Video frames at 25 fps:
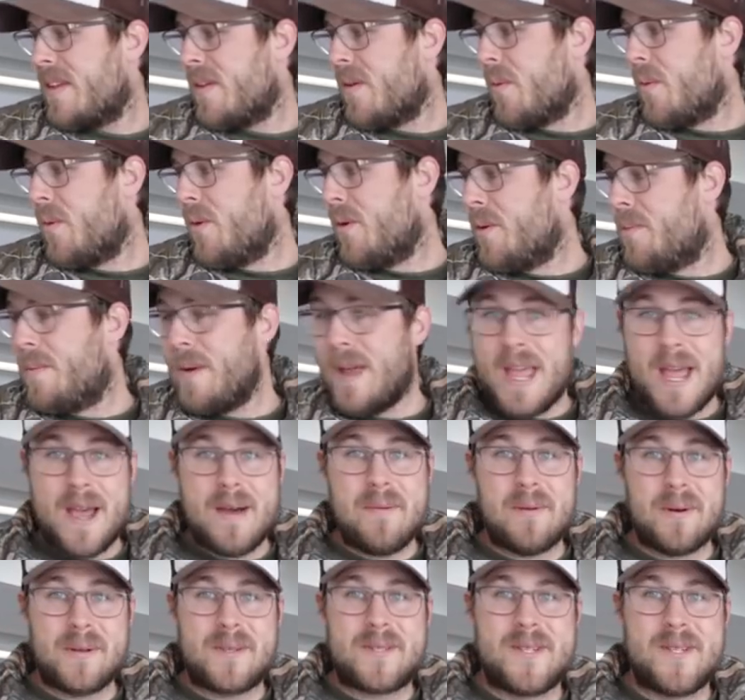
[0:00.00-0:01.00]
We'll be
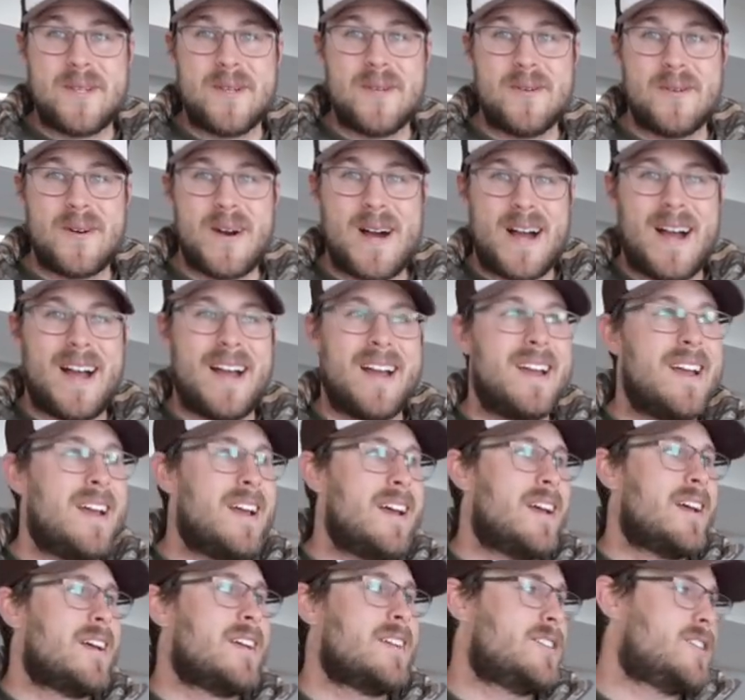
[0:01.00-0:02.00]
able to
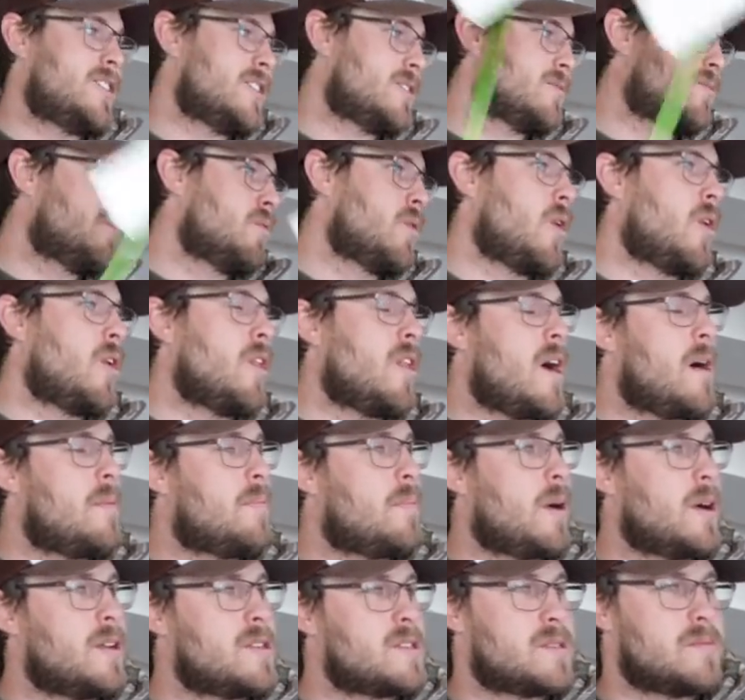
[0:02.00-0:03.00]
just roll
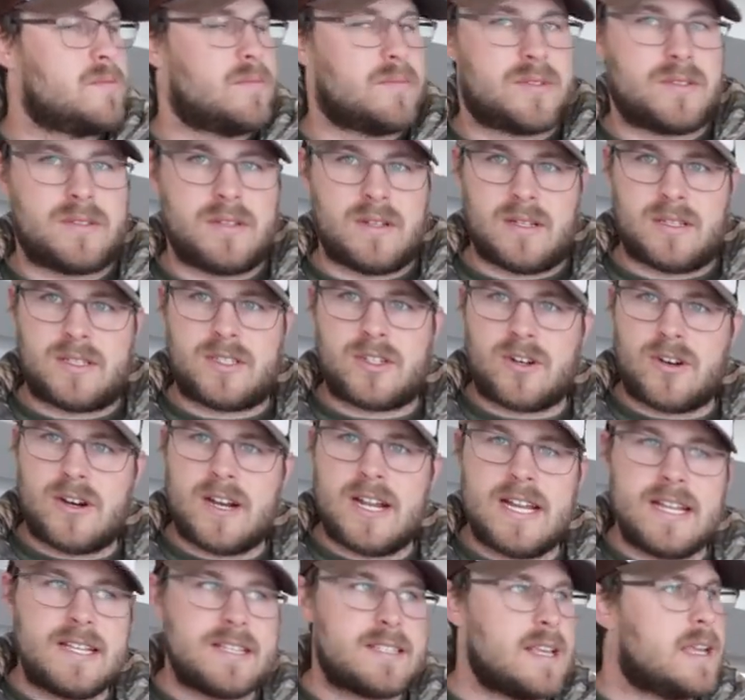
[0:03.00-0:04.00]
up on some
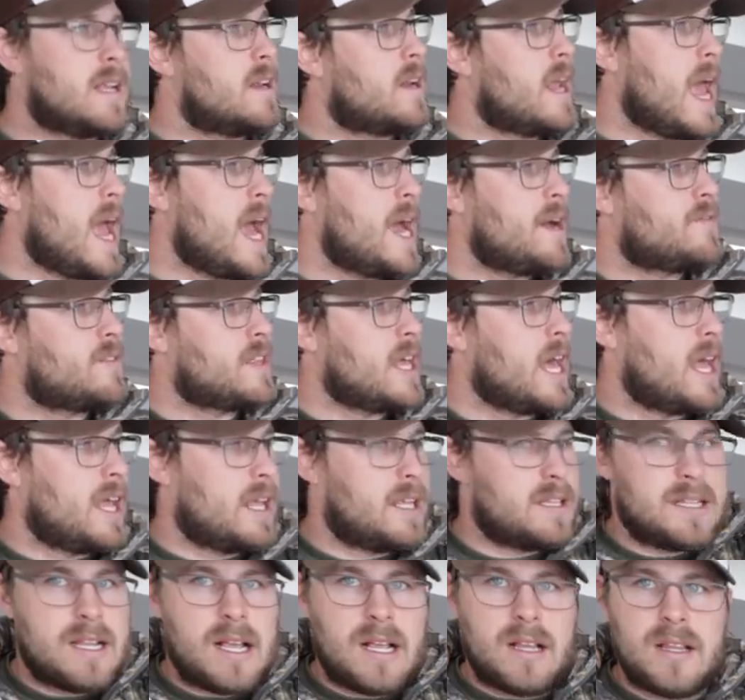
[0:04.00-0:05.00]
trees and have
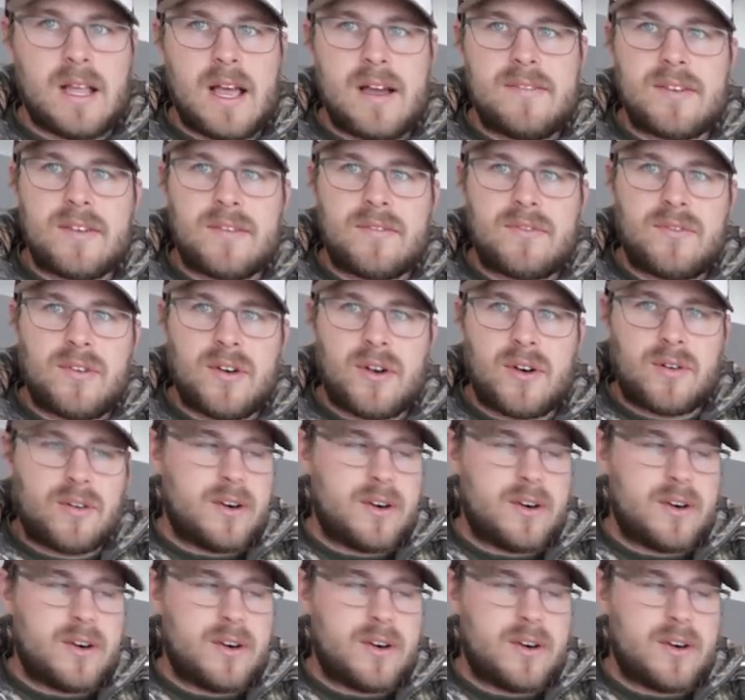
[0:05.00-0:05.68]
that 11-foot